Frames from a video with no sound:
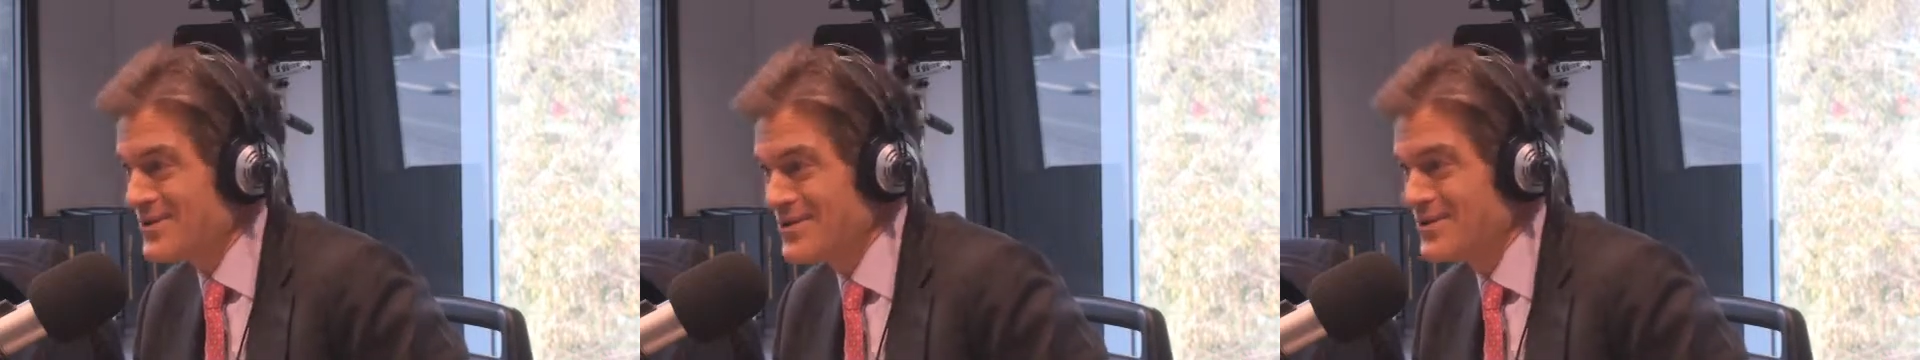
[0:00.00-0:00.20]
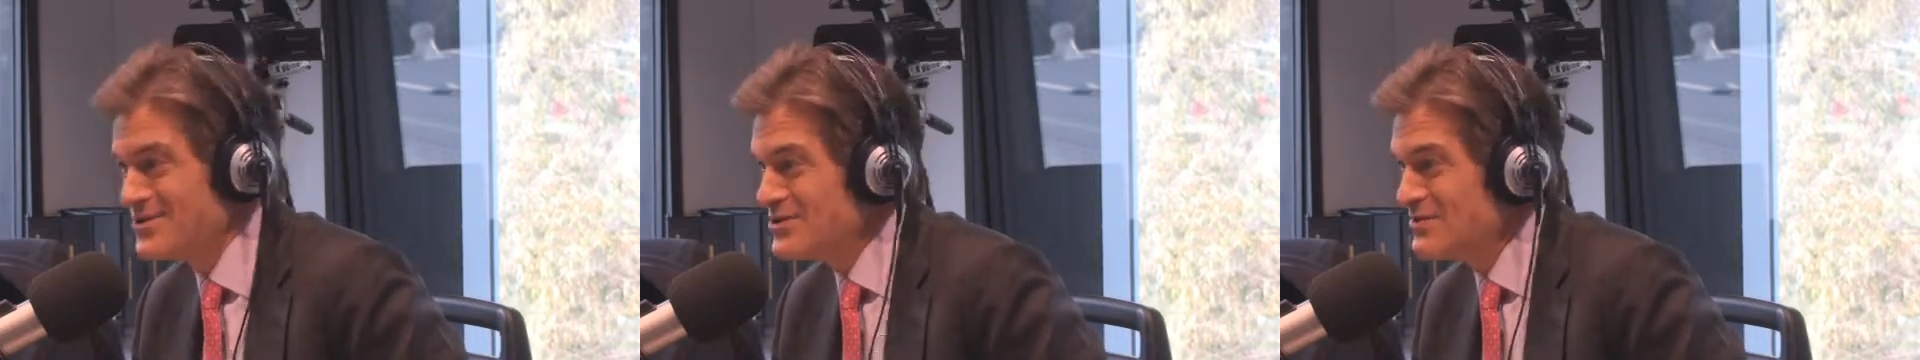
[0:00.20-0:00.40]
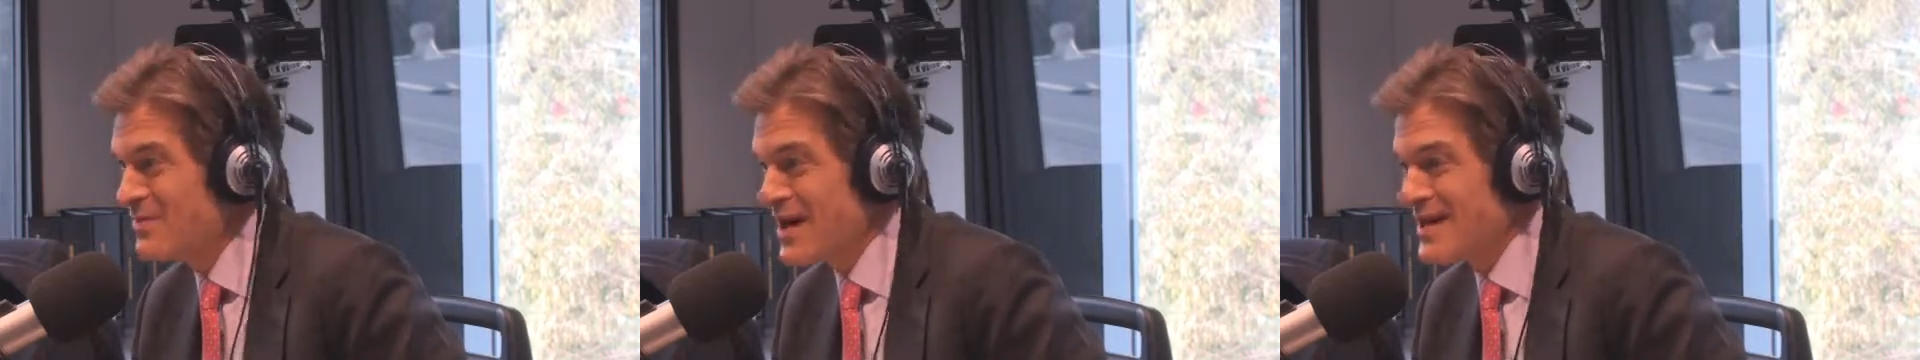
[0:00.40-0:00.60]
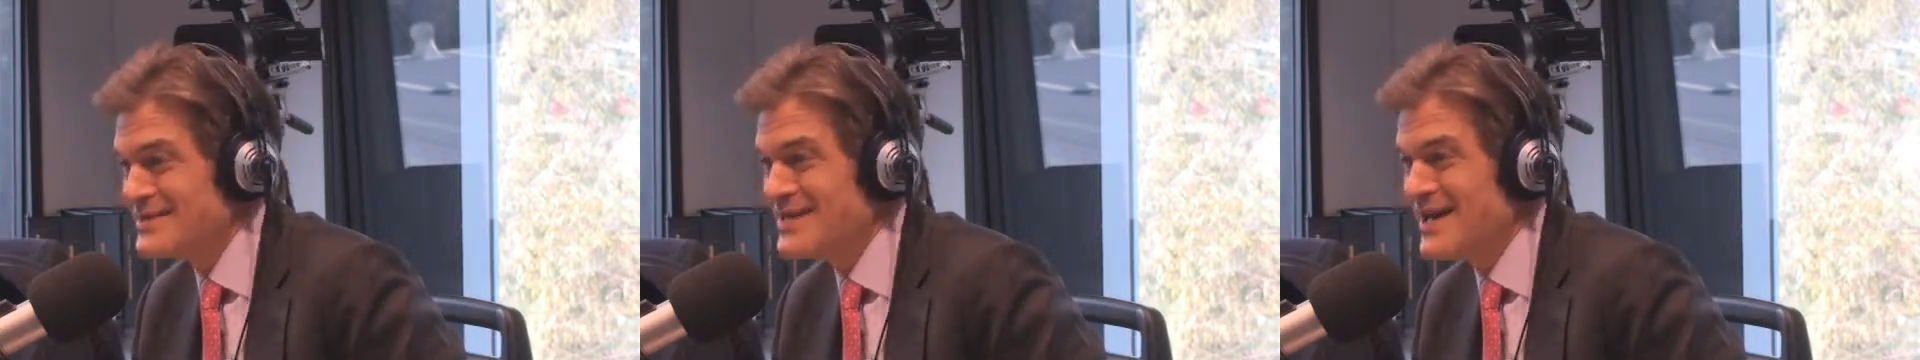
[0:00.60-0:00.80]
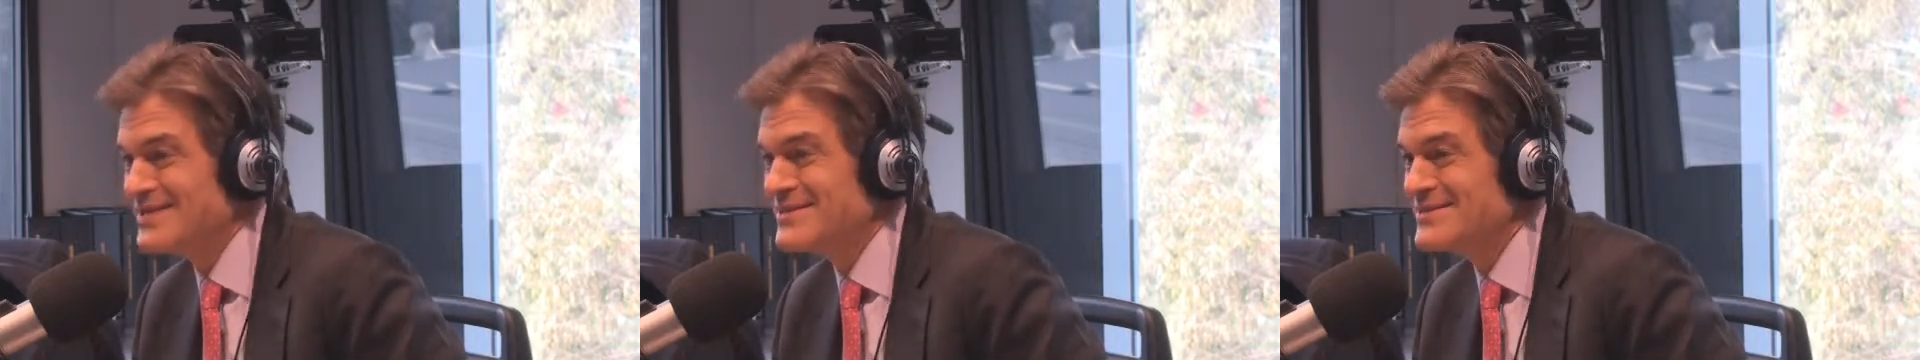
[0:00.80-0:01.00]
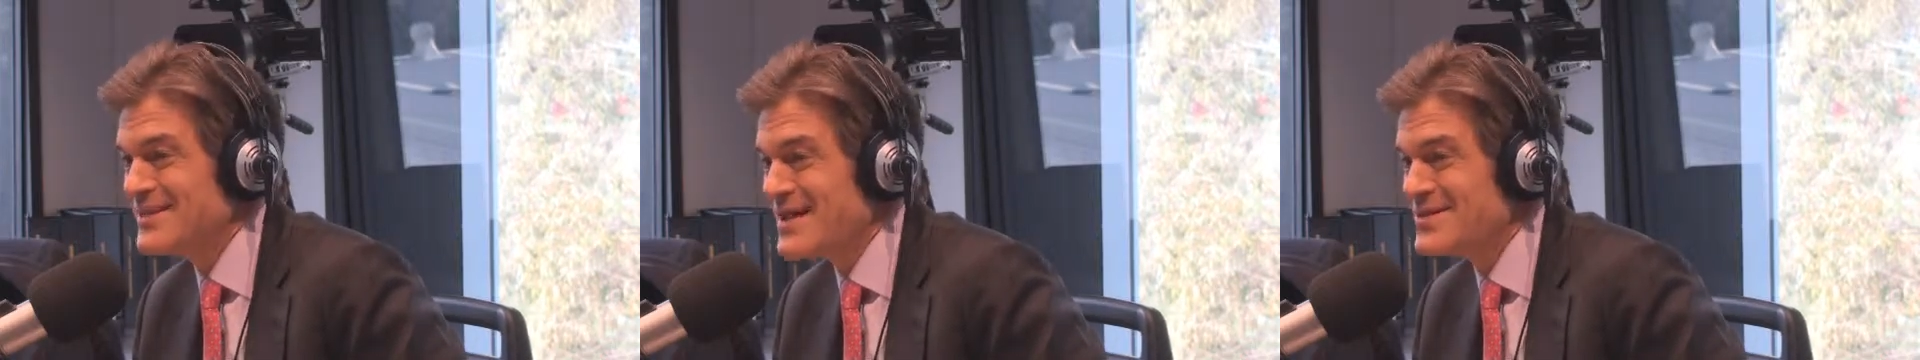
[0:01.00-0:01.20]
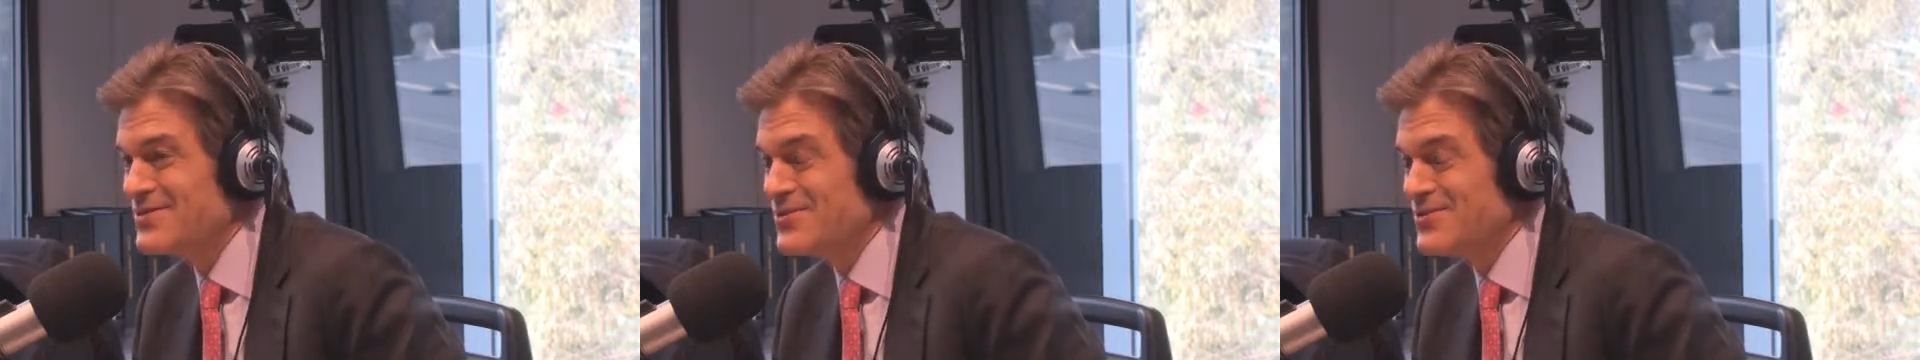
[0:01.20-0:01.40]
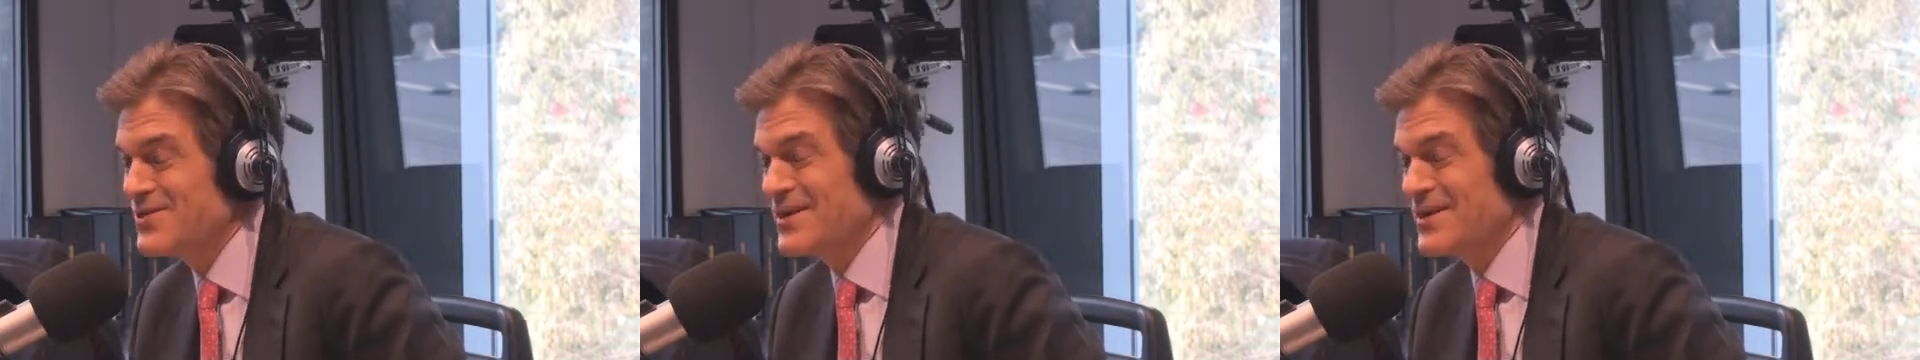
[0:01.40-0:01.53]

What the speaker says: good, because your body's not designed to do